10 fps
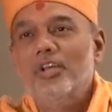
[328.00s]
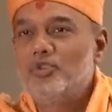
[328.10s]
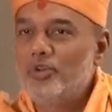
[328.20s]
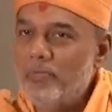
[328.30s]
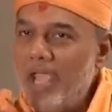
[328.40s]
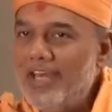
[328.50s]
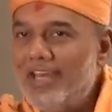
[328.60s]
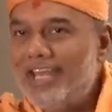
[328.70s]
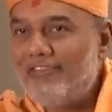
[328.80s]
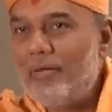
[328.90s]
To remain
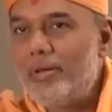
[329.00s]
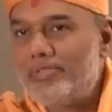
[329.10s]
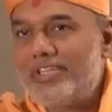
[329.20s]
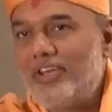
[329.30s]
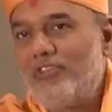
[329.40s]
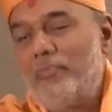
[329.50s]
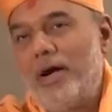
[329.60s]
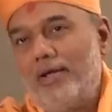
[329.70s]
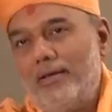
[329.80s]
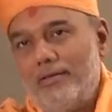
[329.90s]
in equilibrium state of
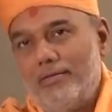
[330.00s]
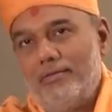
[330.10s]
mind